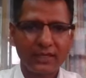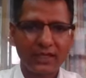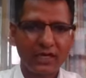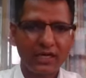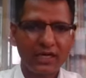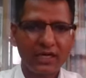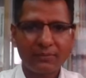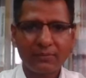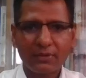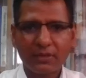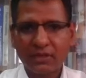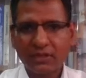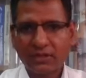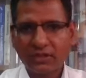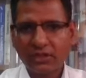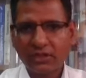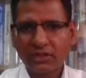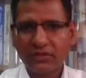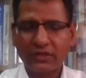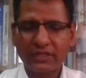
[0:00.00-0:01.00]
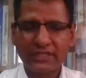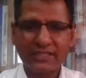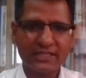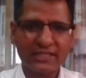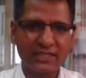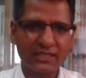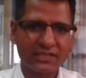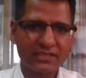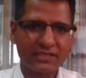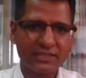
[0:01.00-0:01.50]
I have already
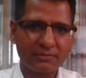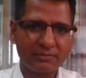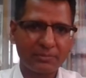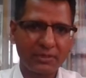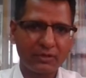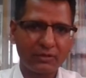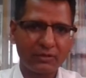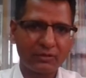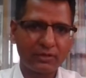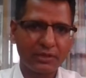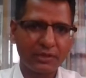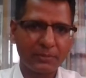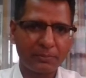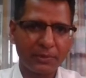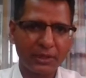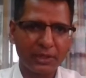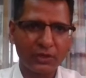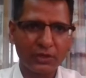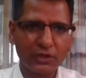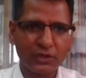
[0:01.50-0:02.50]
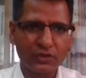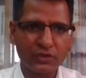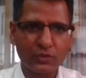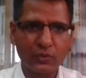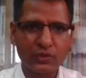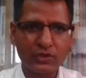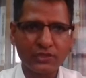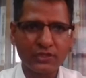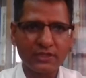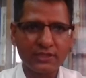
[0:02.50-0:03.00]
discussed about different
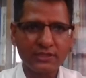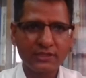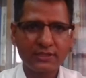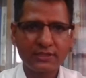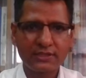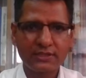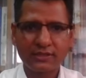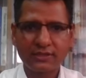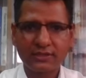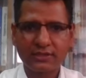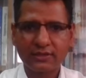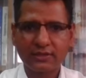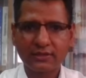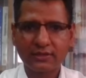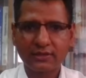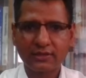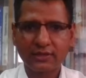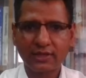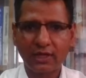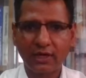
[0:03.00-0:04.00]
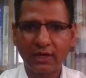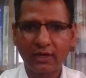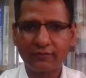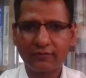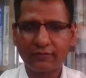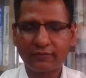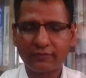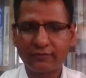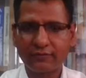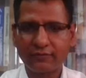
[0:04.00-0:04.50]
resources
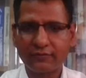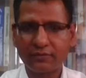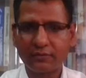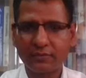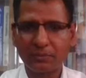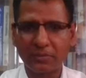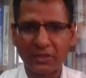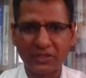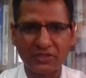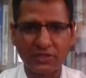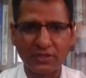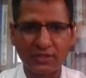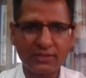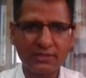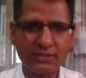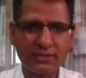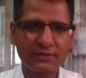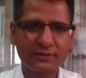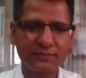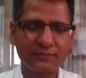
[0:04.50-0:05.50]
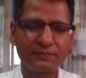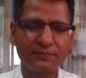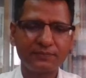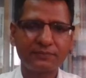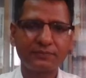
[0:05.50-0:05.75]
of business.